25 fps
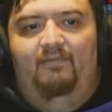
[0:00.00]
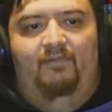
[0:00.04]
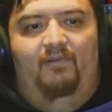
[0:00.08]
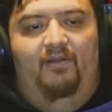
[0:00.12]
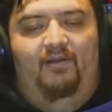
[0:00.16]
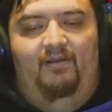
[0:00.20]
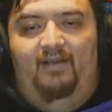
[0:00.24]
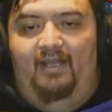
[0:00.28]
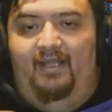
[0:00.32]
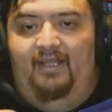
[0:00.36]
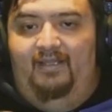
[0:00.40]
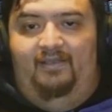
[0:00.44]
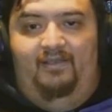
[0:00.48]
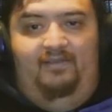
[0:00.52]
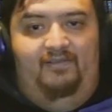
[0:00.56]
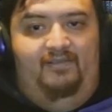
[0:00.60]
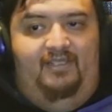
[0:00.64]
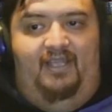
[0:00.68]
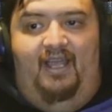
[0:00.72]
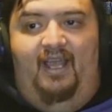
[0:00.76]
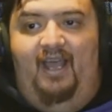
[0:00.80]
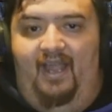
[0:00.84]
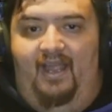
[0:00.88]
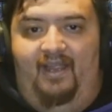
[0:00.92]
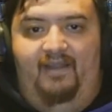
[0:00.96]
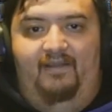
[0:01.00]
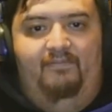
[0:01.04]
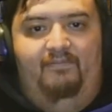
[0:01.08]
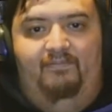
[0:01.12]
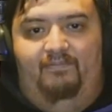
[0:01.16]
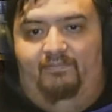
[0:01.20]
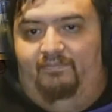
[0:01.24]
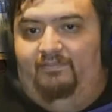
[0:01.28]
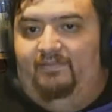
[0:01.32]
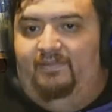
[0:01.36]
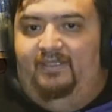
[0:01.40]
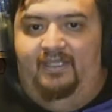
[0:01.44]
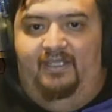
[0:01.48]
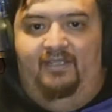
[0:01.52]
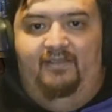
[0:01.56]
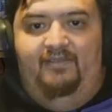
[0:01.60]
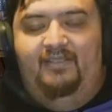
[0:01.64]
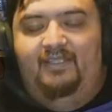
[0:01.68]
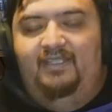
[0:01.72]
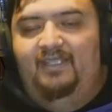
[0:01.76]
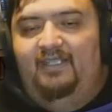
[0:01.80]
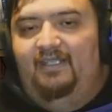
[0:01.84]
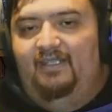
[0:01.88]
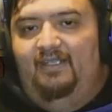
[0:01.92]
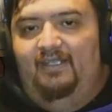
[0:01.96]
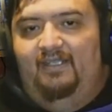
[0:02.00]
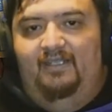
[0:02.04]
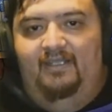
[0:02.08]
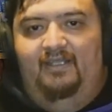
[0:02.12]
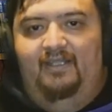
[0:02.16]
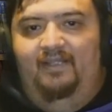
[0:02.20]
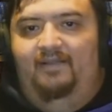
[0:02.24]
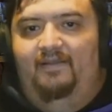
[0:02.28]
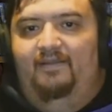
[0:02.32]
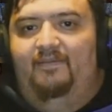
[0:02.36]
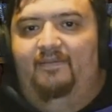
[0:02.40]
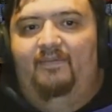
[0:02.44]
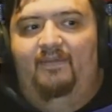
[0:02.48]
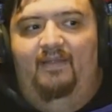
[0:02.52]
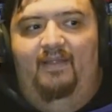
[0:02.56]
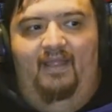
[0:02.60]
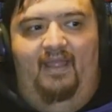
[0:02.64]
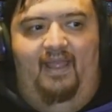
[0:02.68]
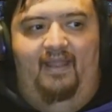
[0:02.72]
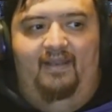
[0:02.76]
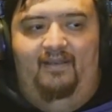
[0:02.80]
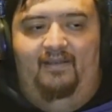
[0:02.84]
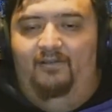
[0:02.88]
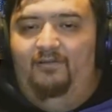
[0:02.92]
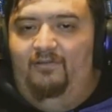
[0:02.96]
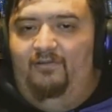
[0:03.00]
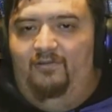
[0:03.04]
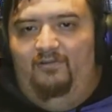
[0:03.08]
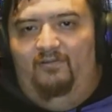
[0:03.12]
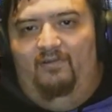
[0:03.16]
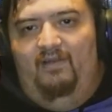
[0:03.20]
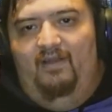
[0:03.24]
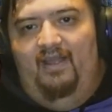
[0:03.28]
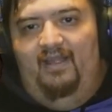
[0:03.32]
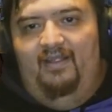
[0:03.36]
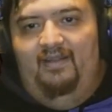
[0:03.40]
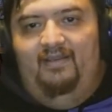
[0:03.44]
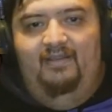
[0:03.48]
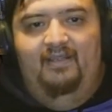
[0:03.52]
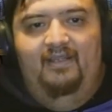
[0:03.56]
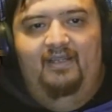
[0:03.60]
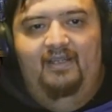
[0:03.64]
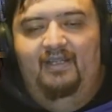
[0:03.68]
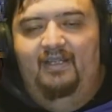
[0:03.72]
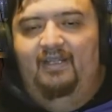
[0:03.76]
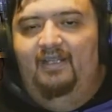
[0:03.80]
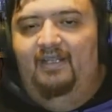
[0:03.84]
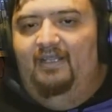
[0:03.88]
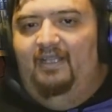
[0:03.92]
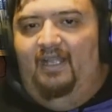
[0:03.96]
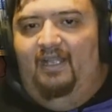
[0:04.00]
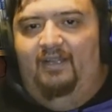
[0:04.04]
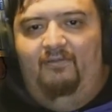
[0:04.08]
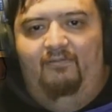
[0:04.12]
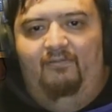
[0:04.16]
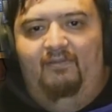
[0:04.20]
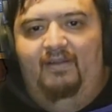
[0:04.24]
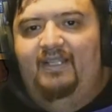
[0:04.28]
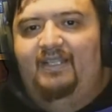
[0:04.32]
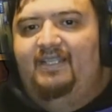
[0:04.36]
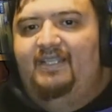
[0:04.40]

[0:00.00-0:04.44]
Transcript: where like there's a high skill ceiling and and loot grind like